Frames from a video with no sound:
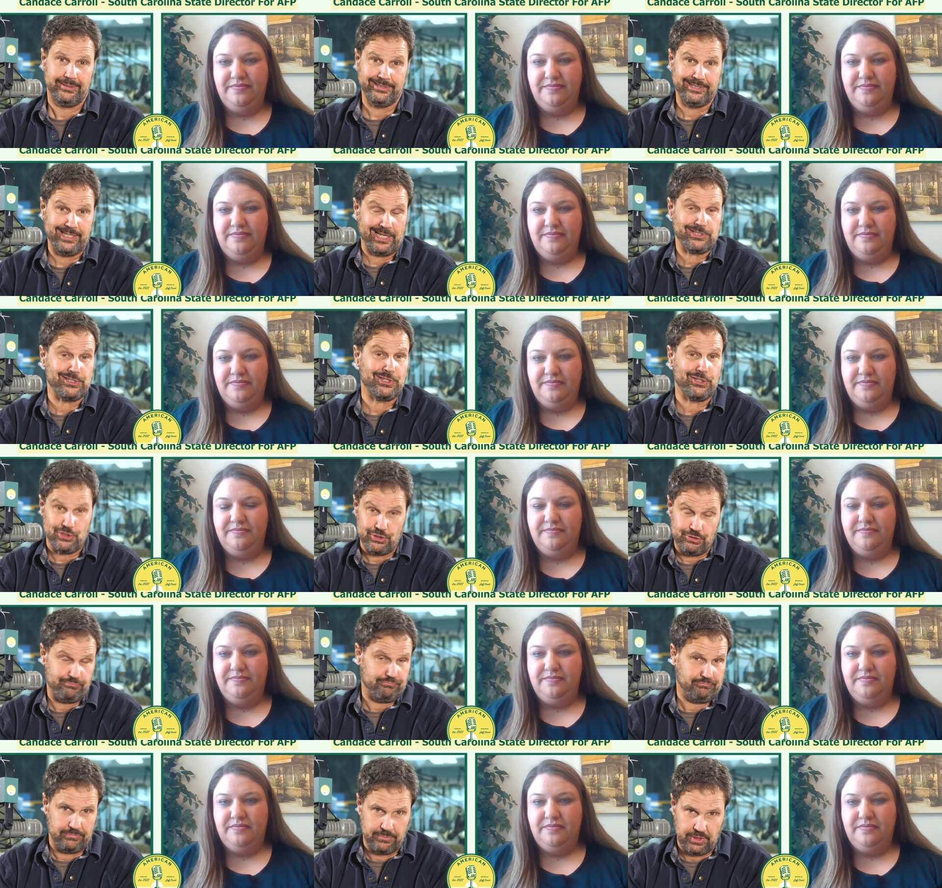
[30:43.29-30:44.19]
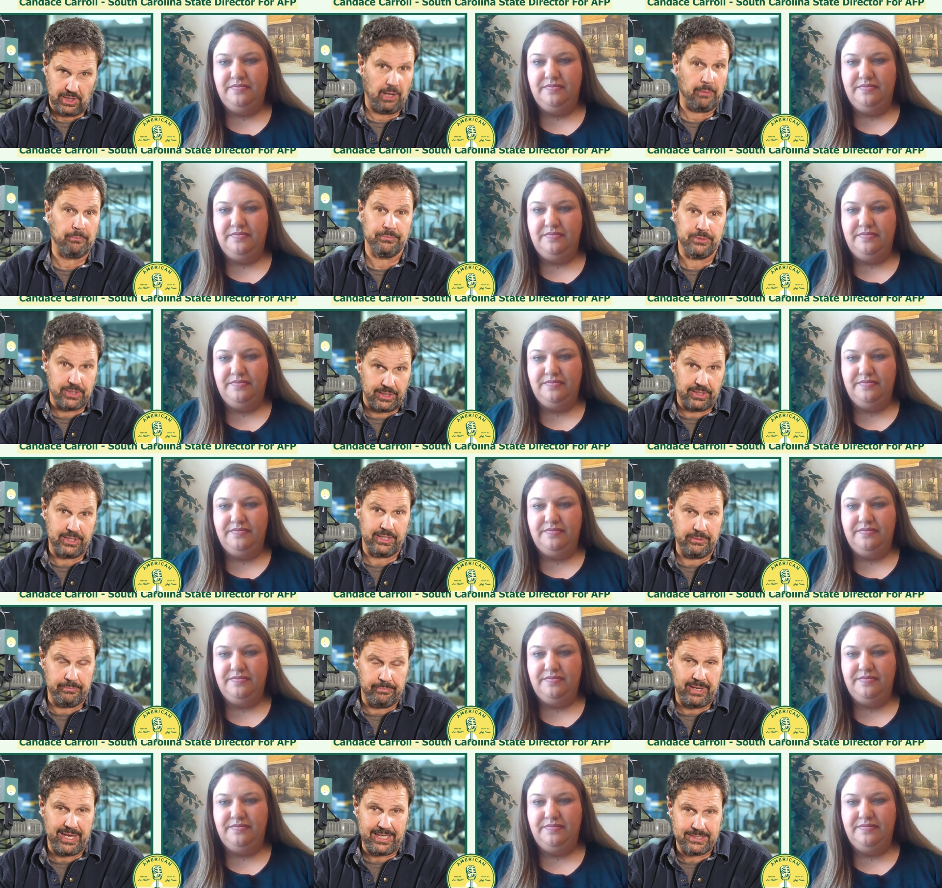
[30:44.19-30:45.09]
Speaker 1: doesn't come to the
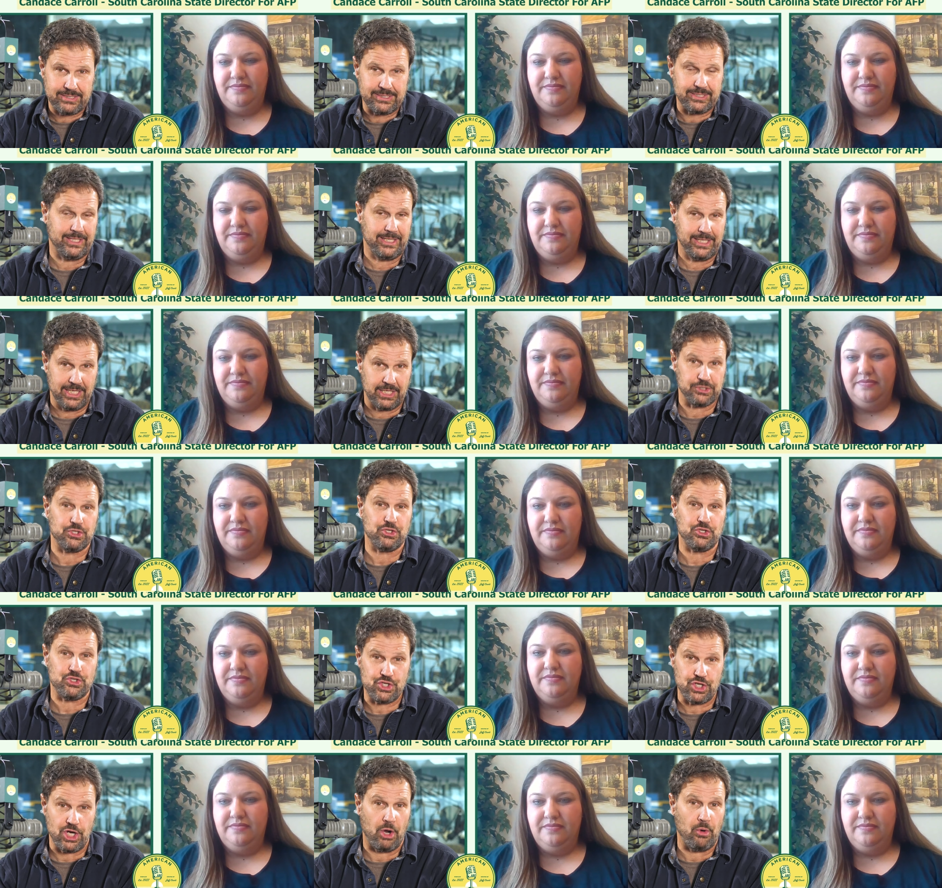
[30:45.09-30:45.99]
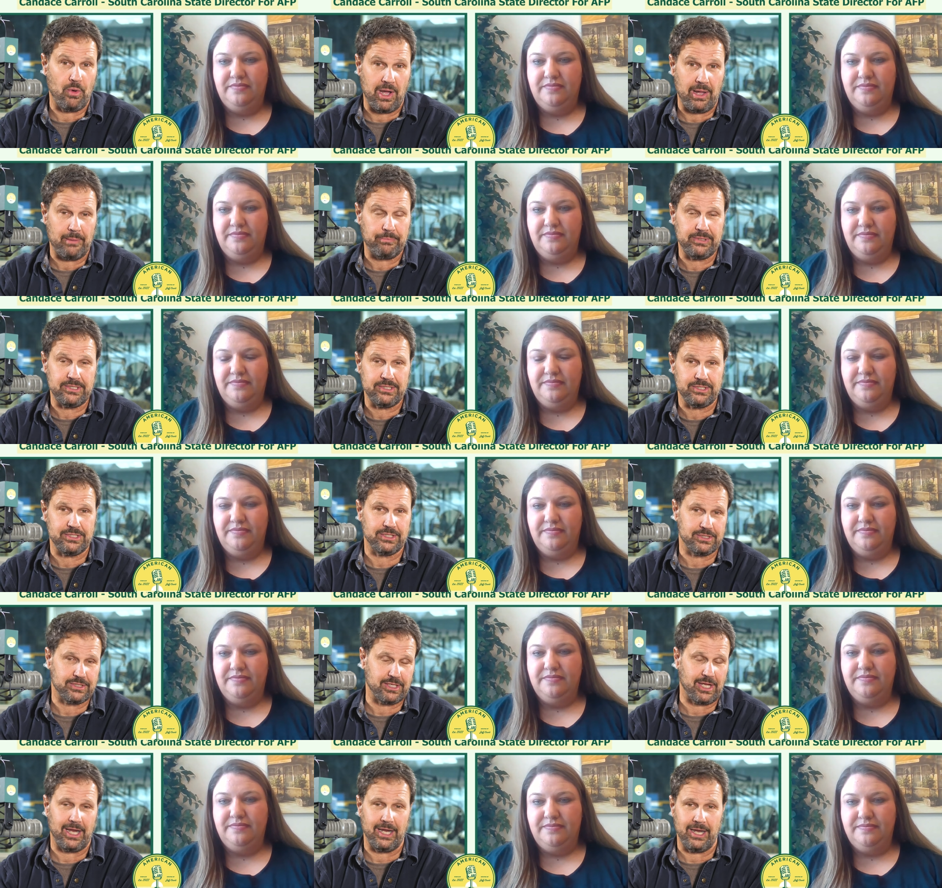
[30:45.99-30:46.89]
debates, that he doesn't show up. He's
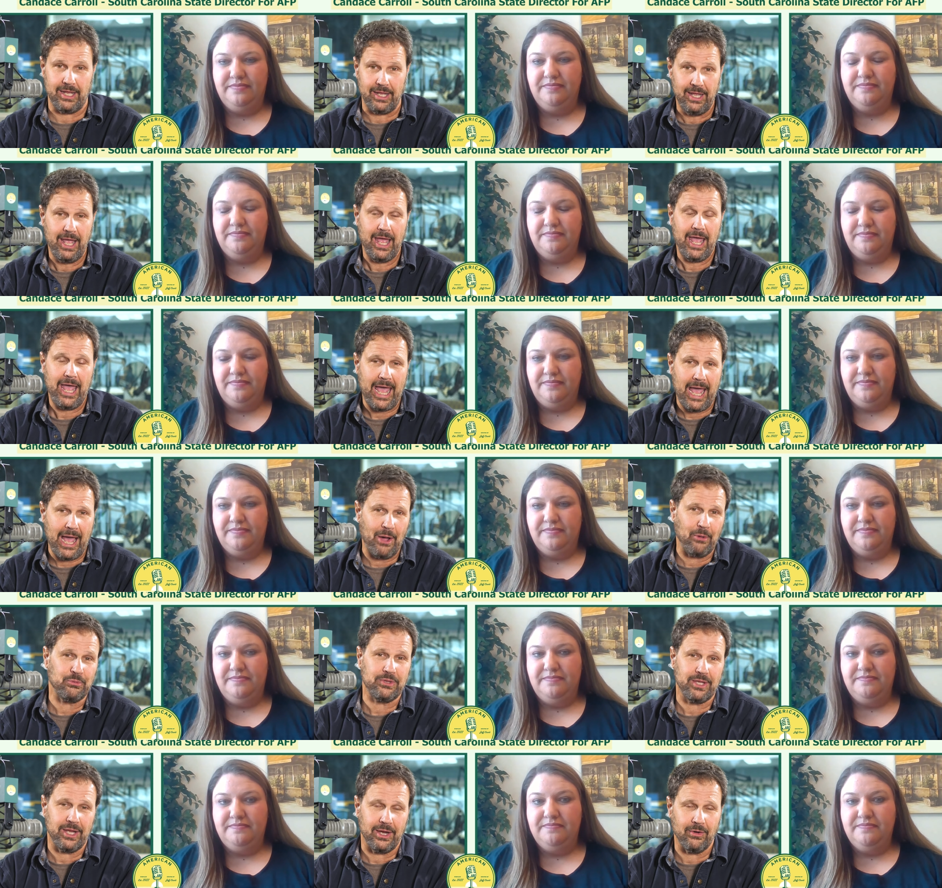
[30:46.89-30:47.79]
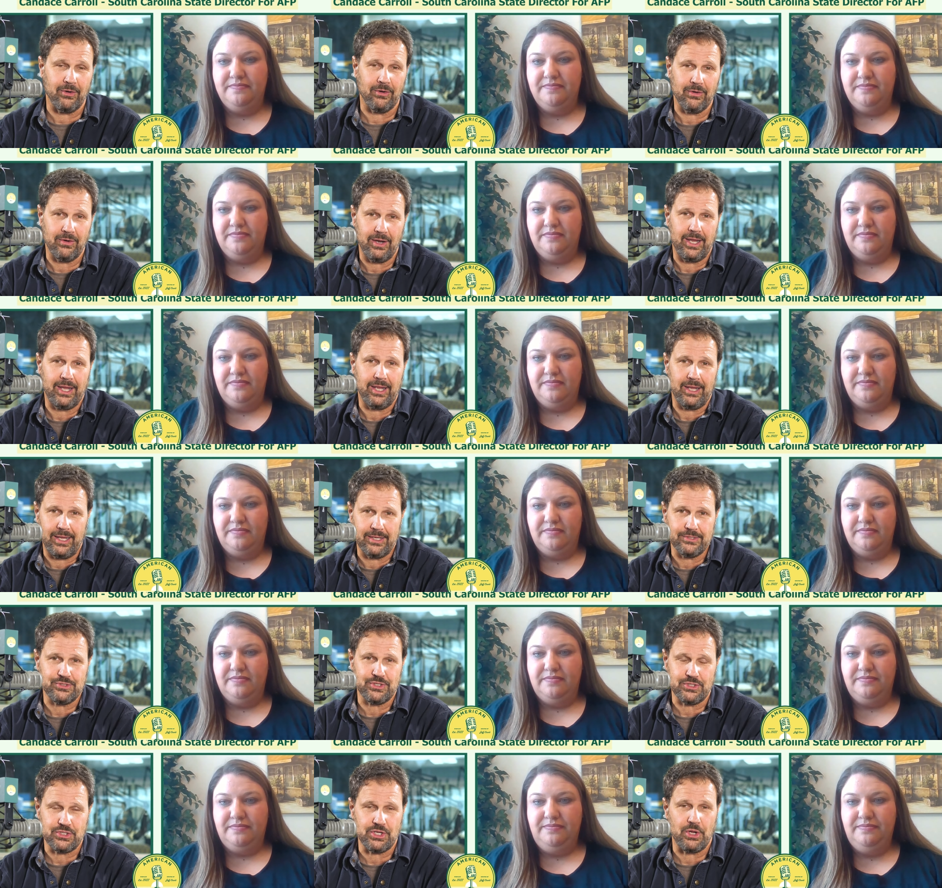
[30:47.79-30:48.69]
just kind of out there as
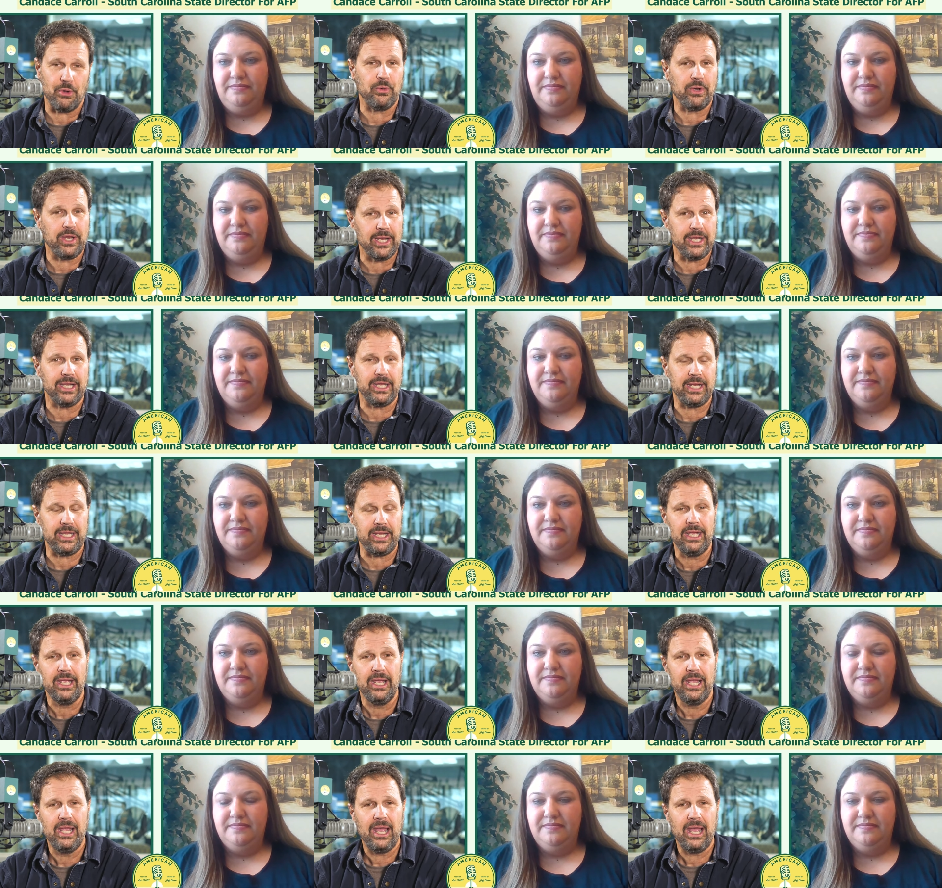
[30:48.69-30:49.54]
his own entity.